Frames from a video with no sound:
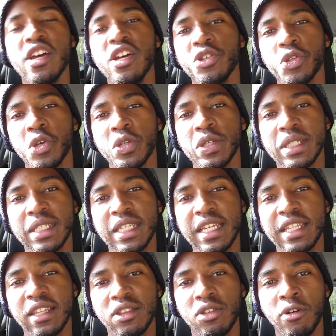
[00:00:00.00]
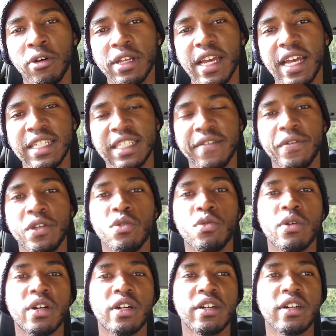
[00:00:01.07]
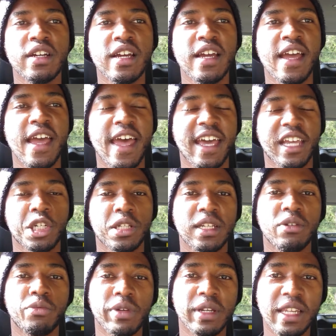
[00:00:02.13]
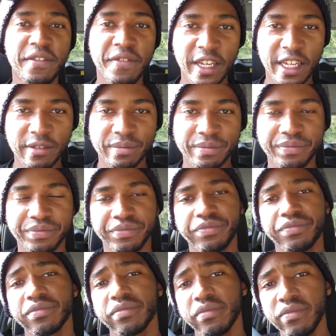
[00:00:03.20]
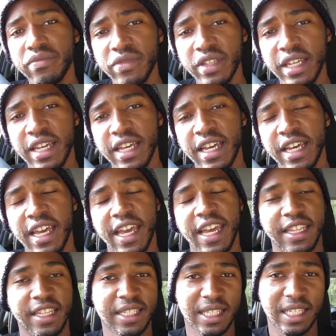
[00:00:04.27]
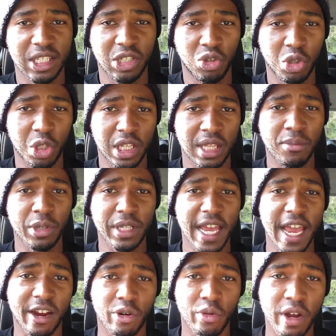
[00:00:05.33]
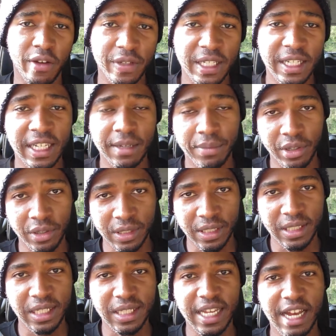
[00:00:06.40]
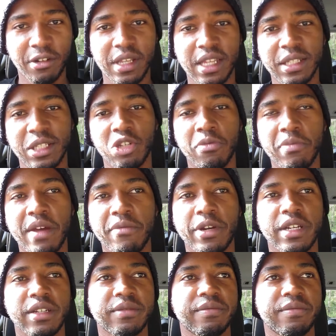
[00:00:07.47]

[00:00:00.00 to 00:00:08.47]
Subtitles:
So you see the thought as if you were actually reliving it. And this is usually the most accurate way of seeing it because this is how it is in your memory.